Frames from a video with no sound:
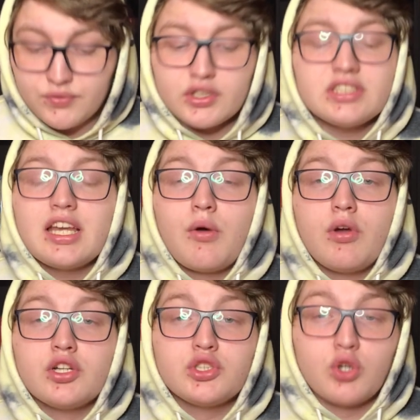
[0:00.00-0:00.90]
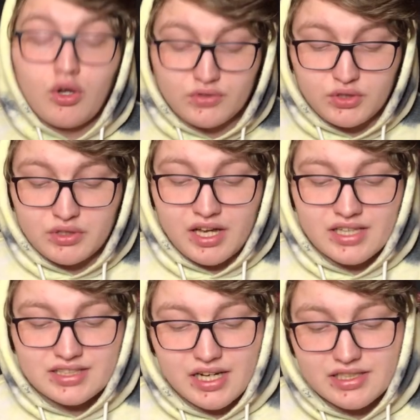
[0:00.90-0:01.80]
the first thing I want to show off to you
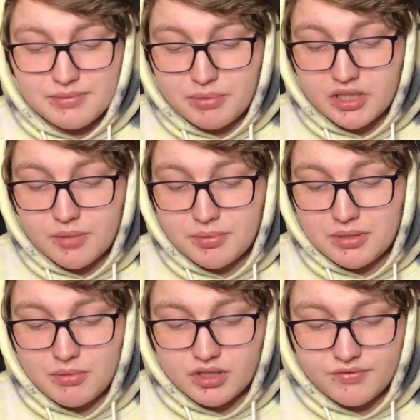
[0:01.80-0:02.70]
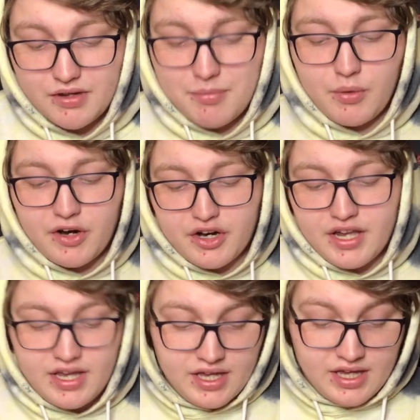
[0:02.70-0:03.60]
guys that I did pick up in the month of February
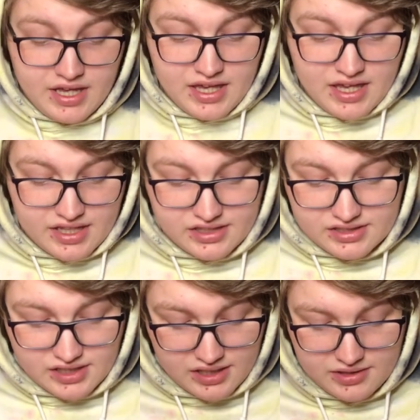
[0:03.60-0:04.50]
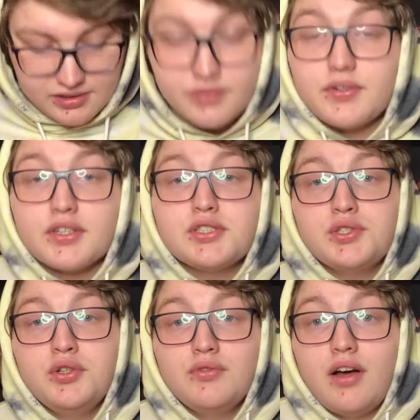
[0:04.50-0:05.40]
is the first
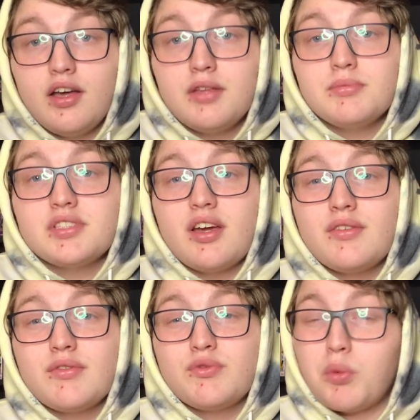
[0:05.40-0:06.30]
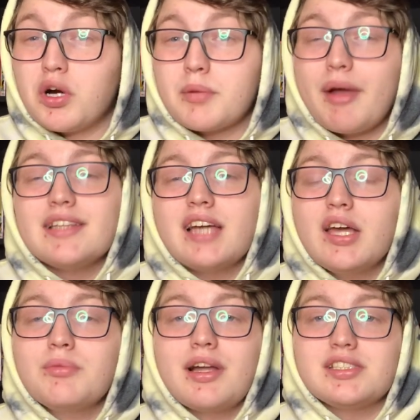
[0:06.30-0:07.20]
two volumes of work by
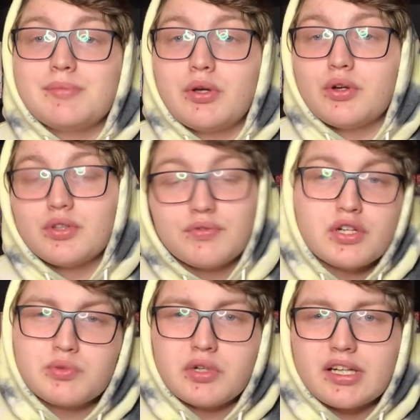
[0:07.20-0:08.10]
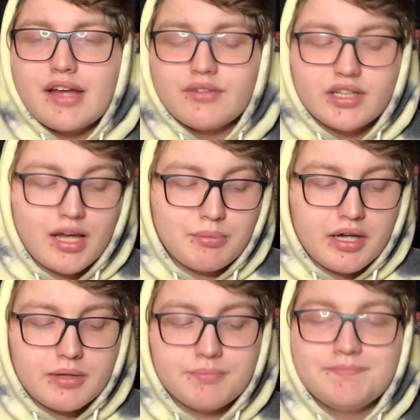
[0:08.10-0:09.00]
Tayu Matsumoto, the first work I ever got by
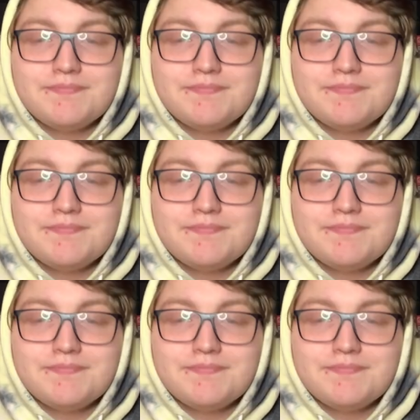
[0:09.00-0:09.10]
him,